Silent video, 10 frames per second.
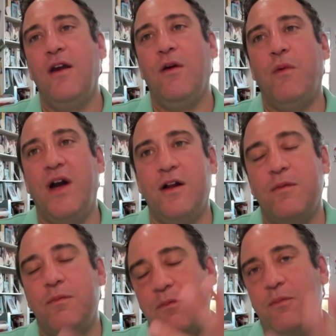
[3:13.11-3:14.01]

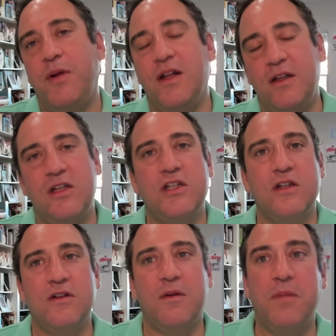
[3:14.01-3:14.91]
while
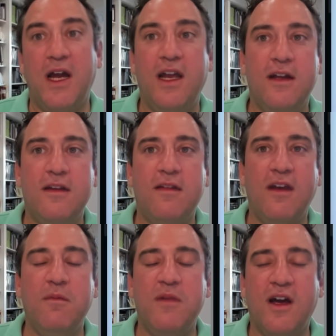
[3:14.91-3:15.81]
politicians are buying at the
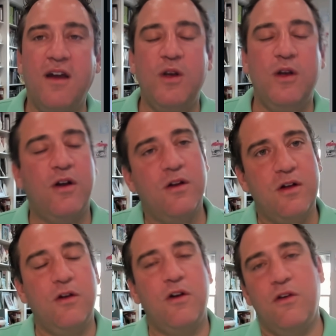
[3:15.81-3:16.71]
same time, and you can
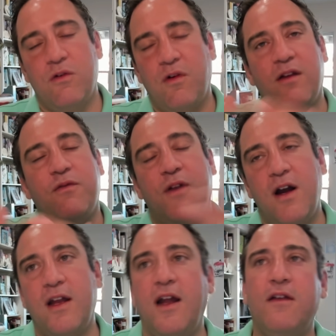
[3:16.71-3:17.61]
do
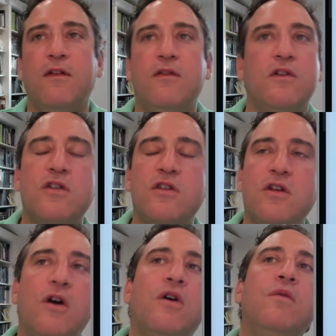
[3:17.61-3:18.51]
cross-flock analysis. There's
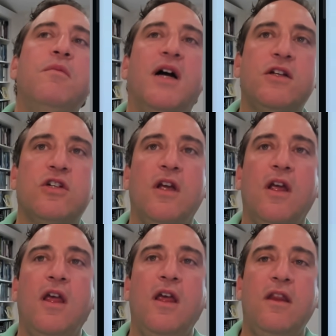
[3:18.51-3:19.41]
so much
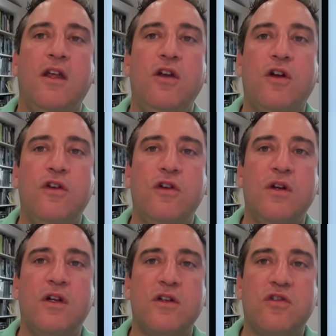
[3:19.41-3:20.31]
that you can do.
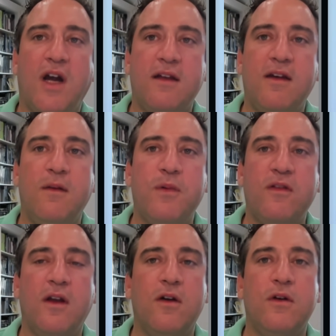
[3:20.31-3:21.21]
You can track
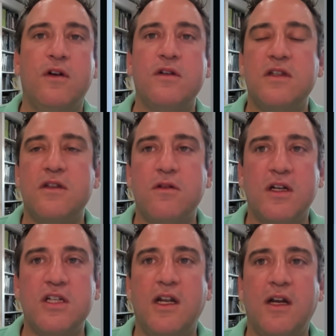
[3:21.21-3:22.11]
10% owners,
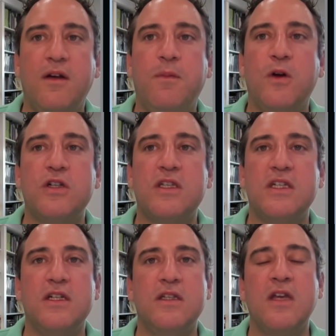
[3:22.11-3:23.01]
discretionary
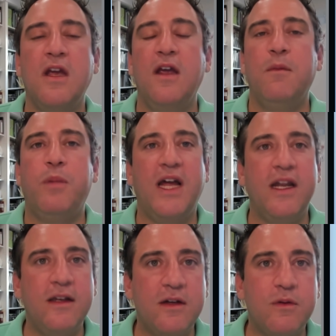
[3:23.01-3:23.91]
purchases,
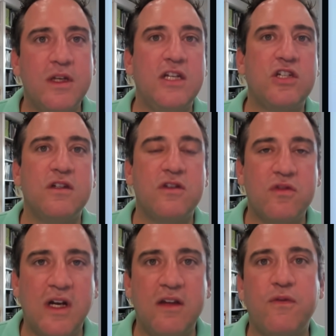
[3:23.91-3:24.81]
planned liquidations,
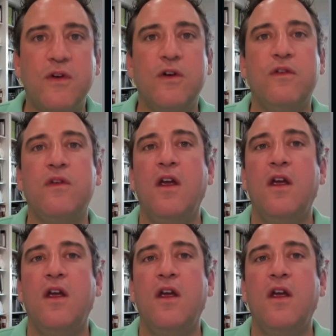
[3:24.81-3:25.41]
transfers,